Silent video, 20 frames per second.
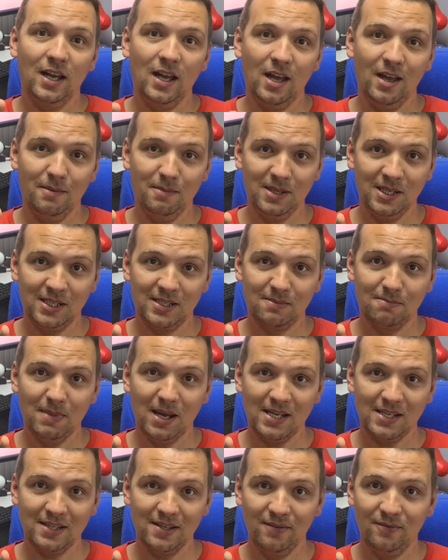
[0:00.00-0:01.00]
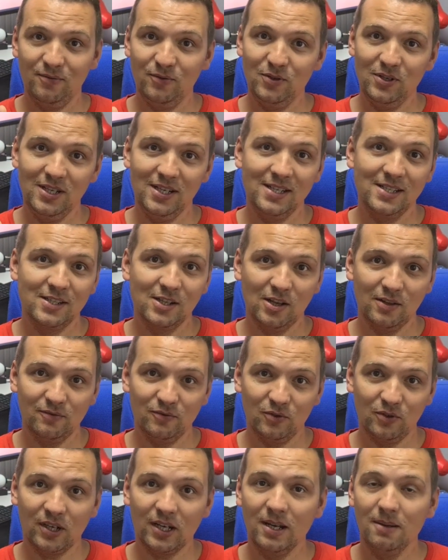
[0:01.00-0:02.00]
MX Master 3 is
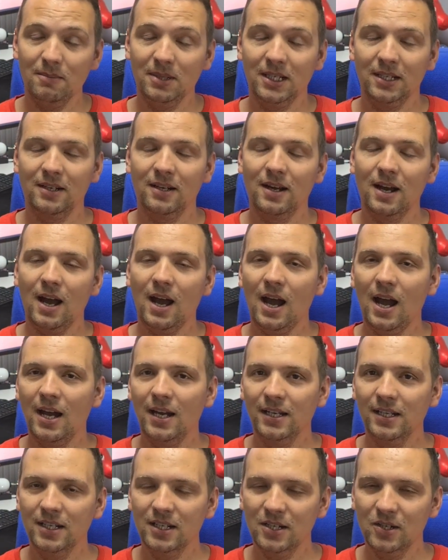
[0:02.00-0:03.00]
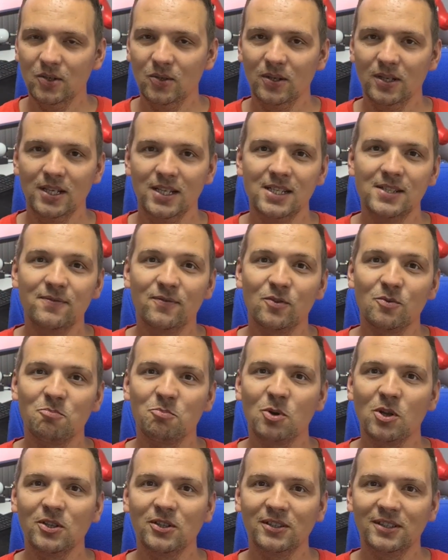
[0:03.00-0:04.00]
not for gaming. I know, it's
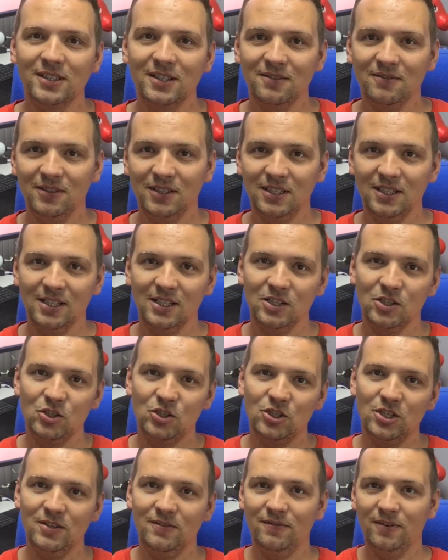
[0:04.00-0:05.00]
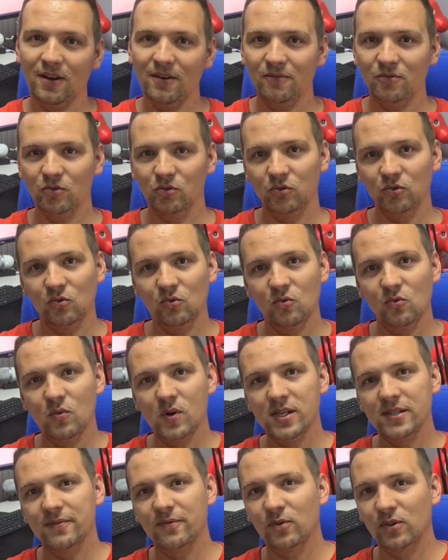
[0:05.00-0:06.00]
for productivity. G502
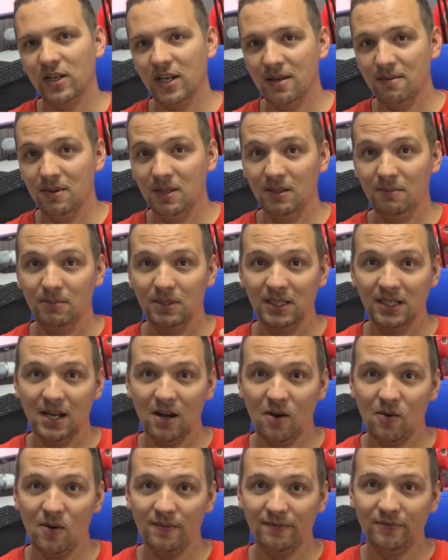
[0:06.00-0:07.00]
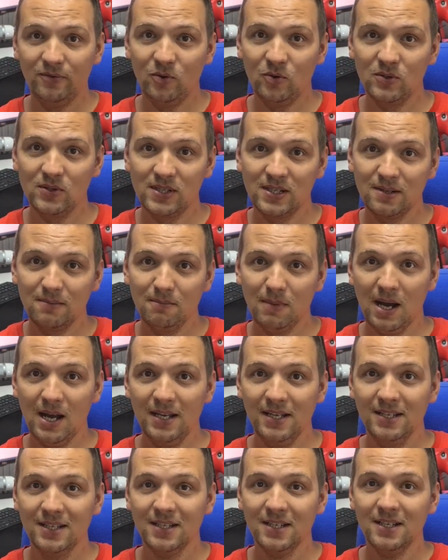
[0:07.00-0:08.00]
was for gaming, but now I'm focusing
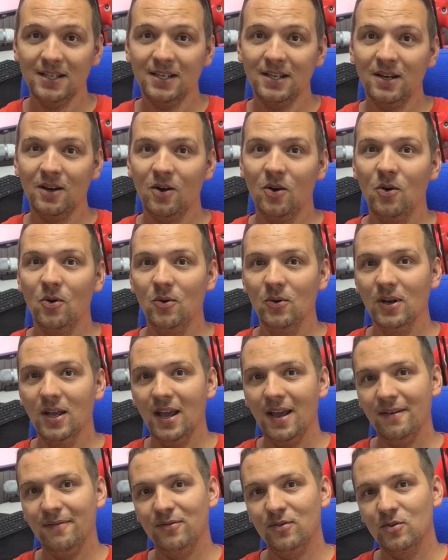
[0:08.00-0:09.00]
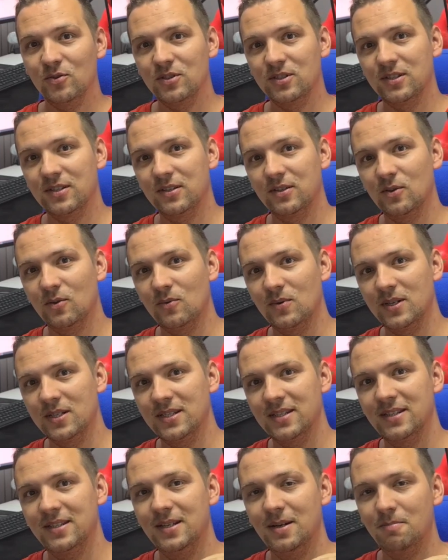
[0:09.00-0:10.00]
my whole efforts
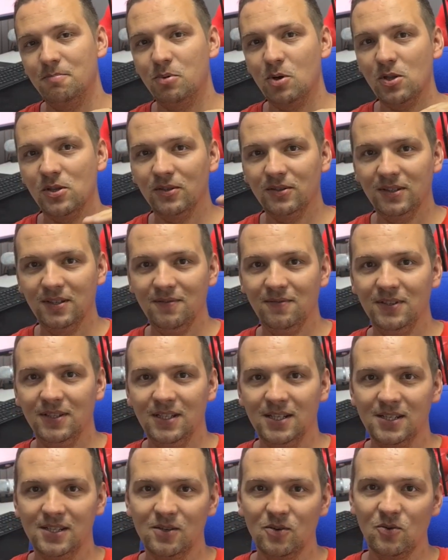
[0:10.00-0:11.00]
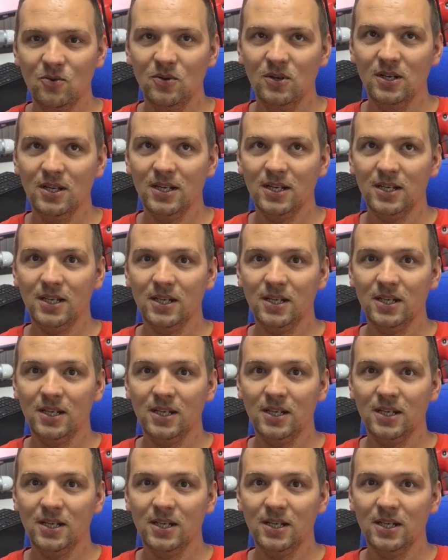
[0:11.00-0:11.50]
towards the productivity. So